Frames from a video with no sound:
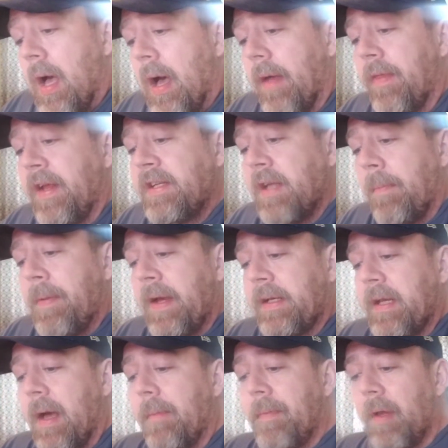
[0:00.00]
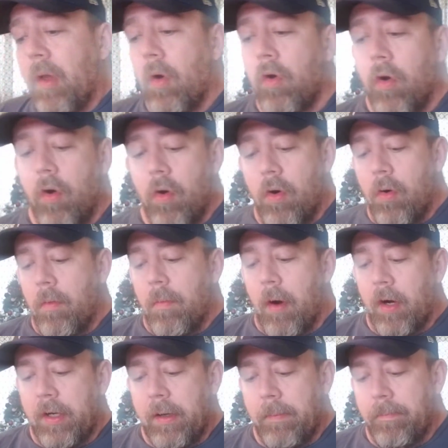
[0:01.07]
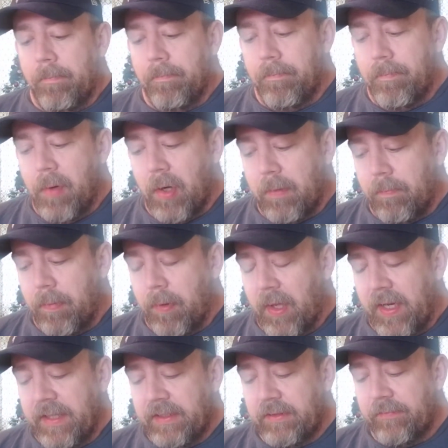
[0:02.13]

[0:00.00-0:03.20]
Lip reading: These I picked up a local market book place